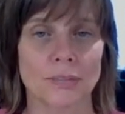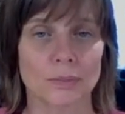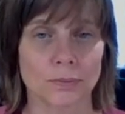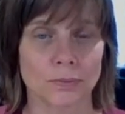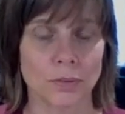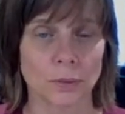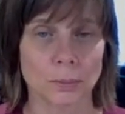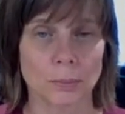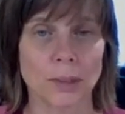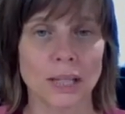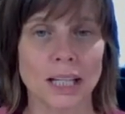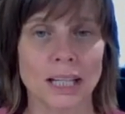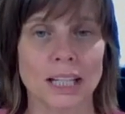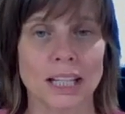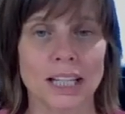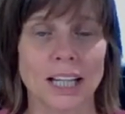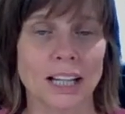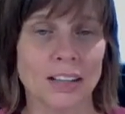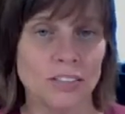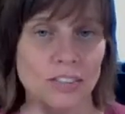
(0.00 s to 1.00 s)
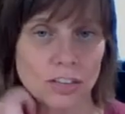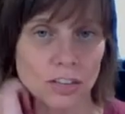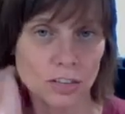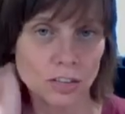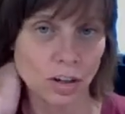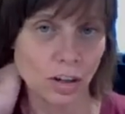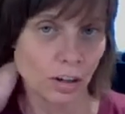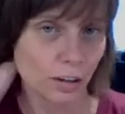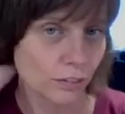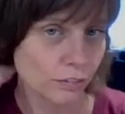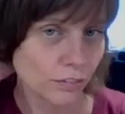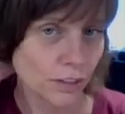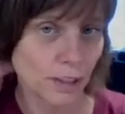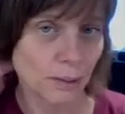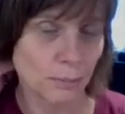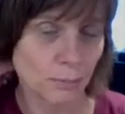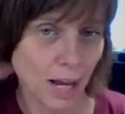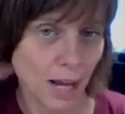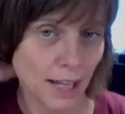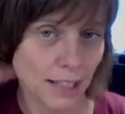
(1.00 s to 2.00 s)
for me it's a nerve
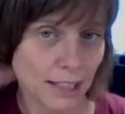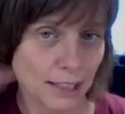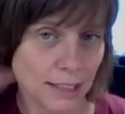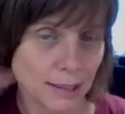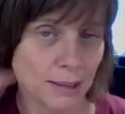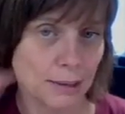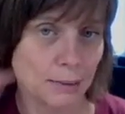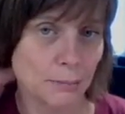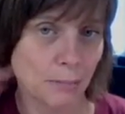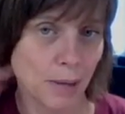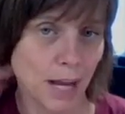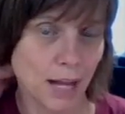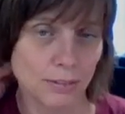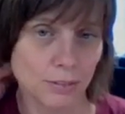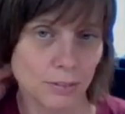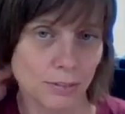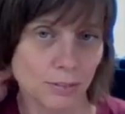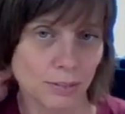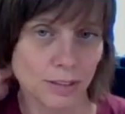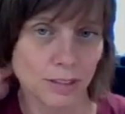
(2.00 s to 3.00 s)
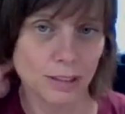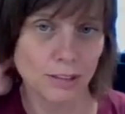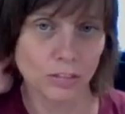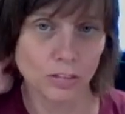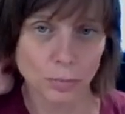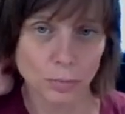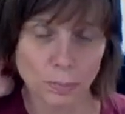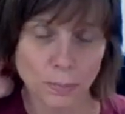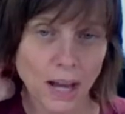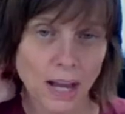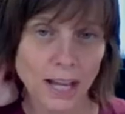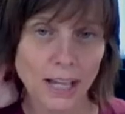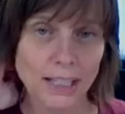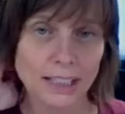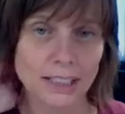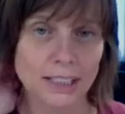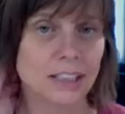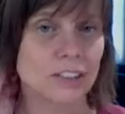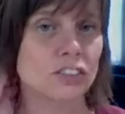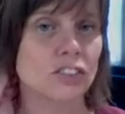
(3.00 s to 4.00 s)
in my my
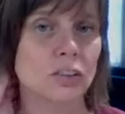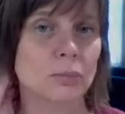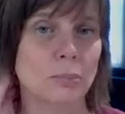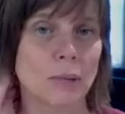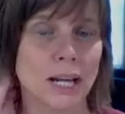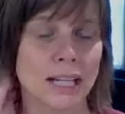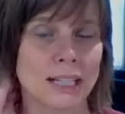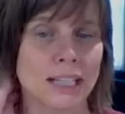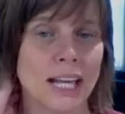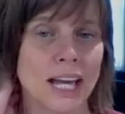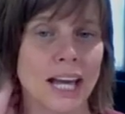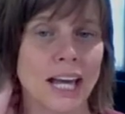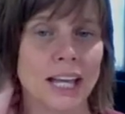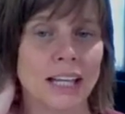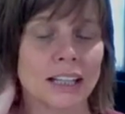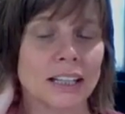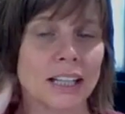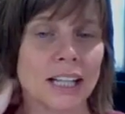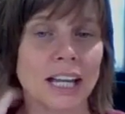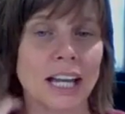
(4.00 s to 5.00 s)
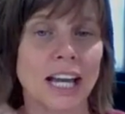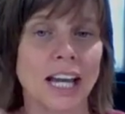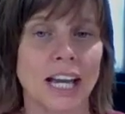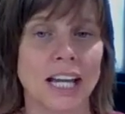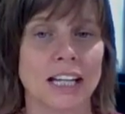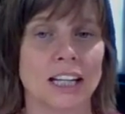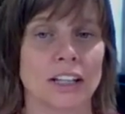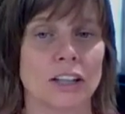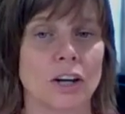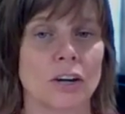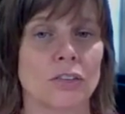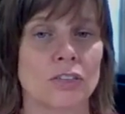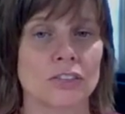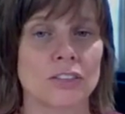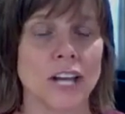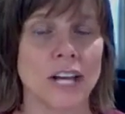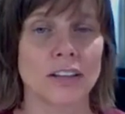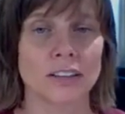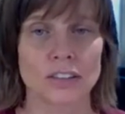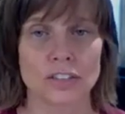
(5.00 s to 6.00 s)
spine into my neck and it goes
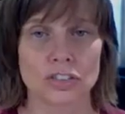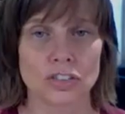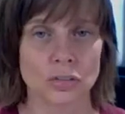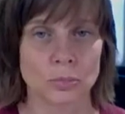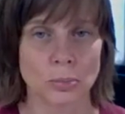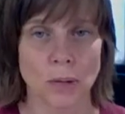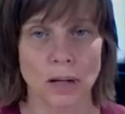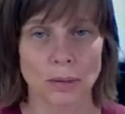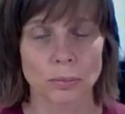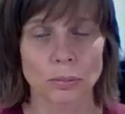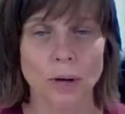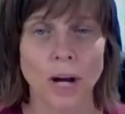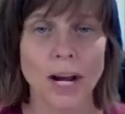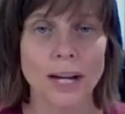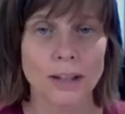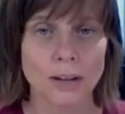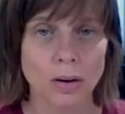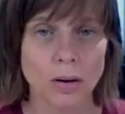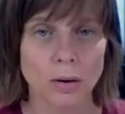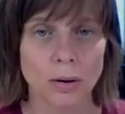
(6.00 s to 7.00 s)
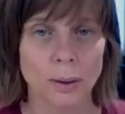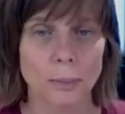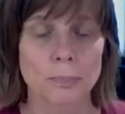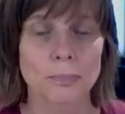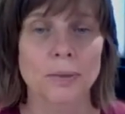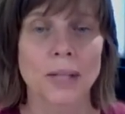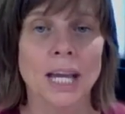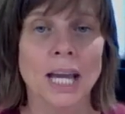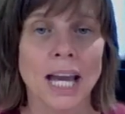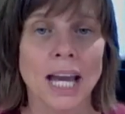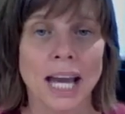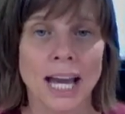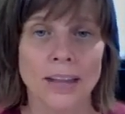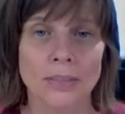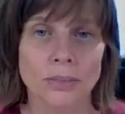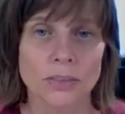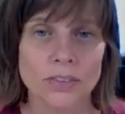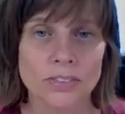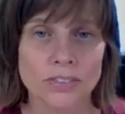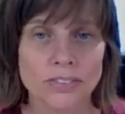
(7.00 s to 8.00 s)
down into my right arm
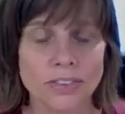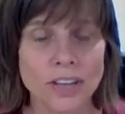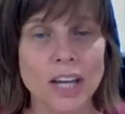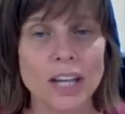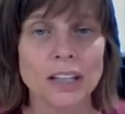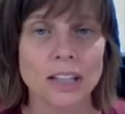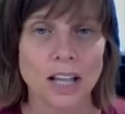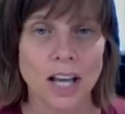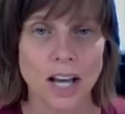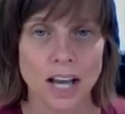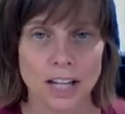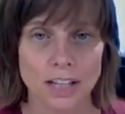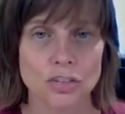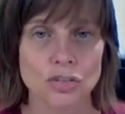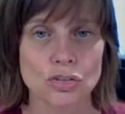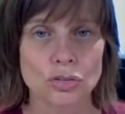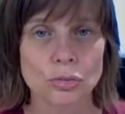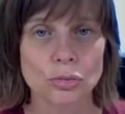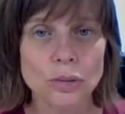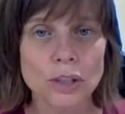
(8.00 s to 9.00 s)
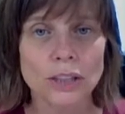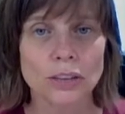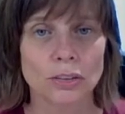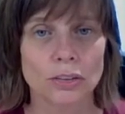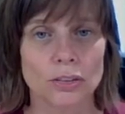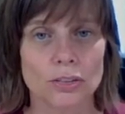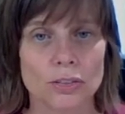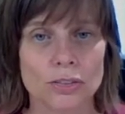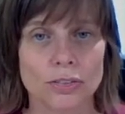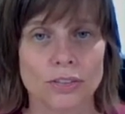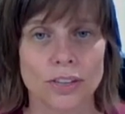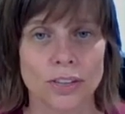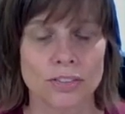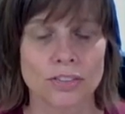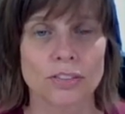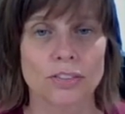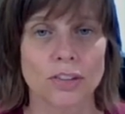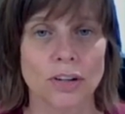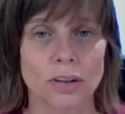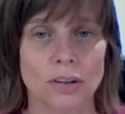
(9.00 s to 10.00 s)
and the sunlight triggers
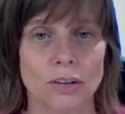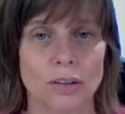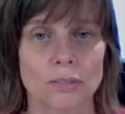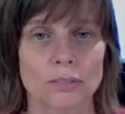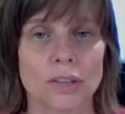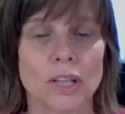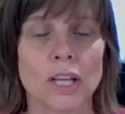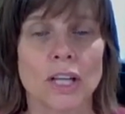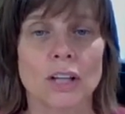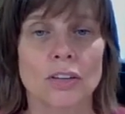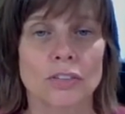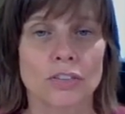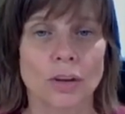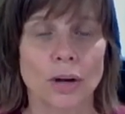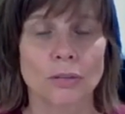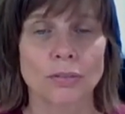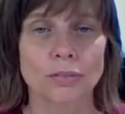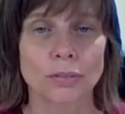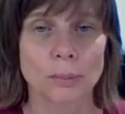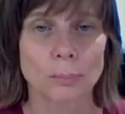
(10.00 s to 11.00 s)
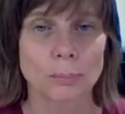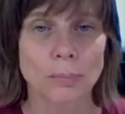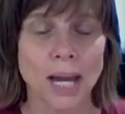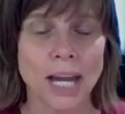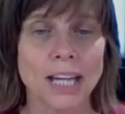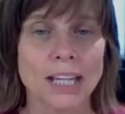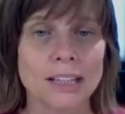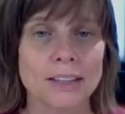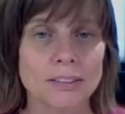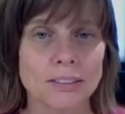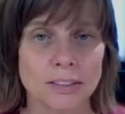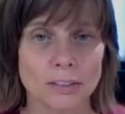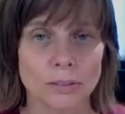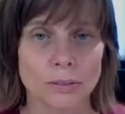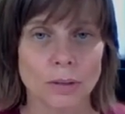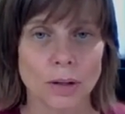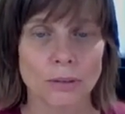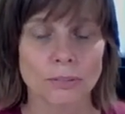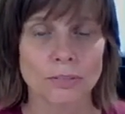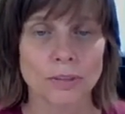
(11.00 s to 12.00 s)
this nerve so from May till
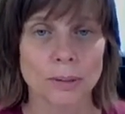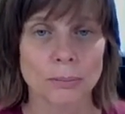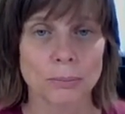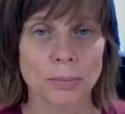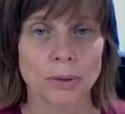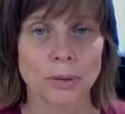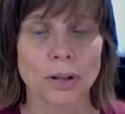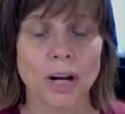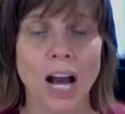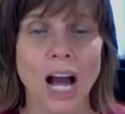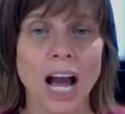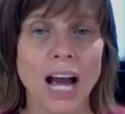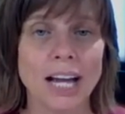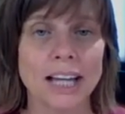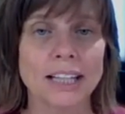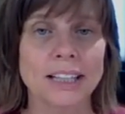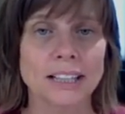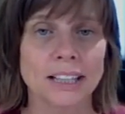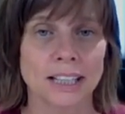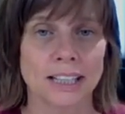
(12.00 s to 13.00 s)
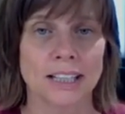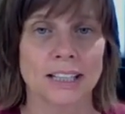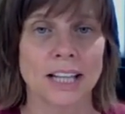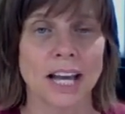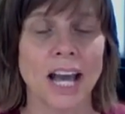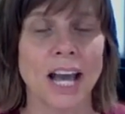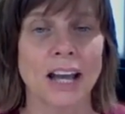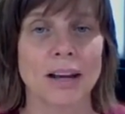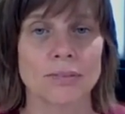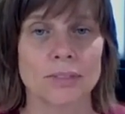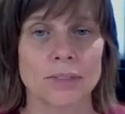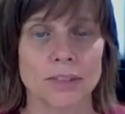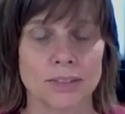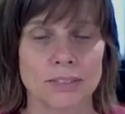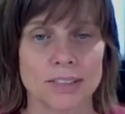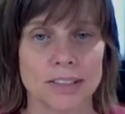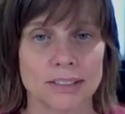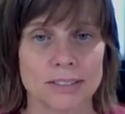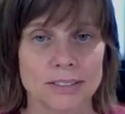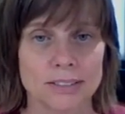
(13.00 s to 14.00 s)
November I can have this
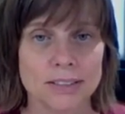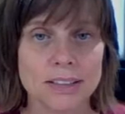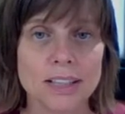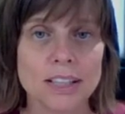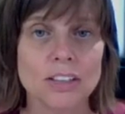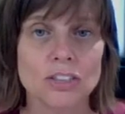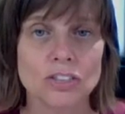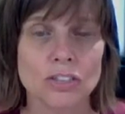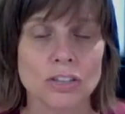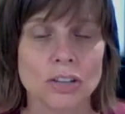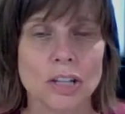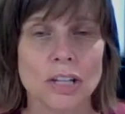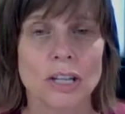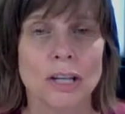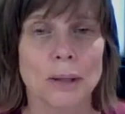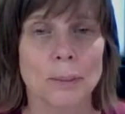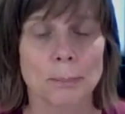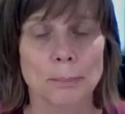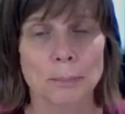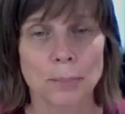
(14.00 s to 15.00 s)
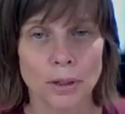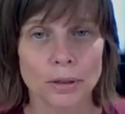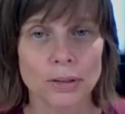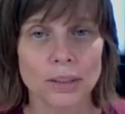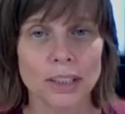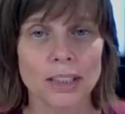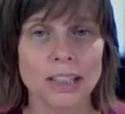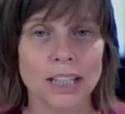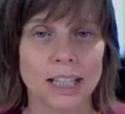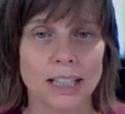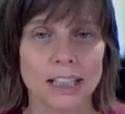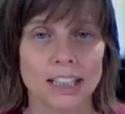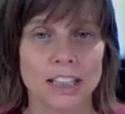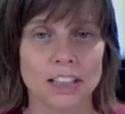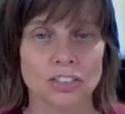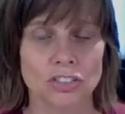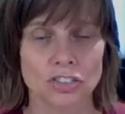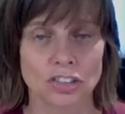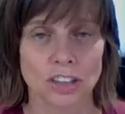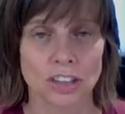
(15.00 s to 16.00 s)
intense burning and
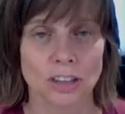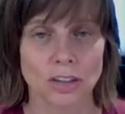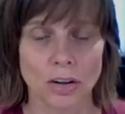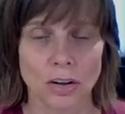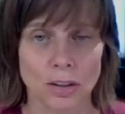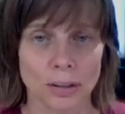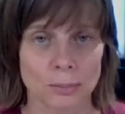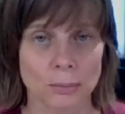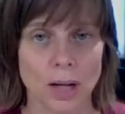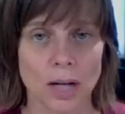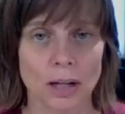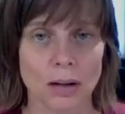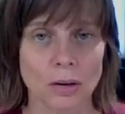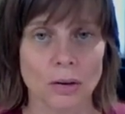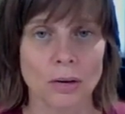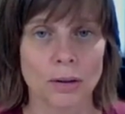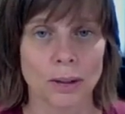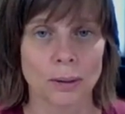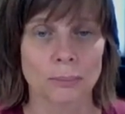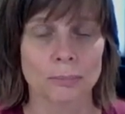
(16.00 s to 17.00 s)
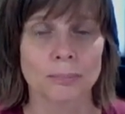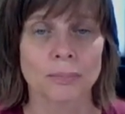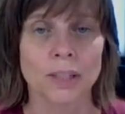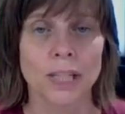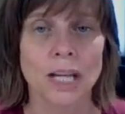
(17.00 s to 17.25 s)
itching on my arm.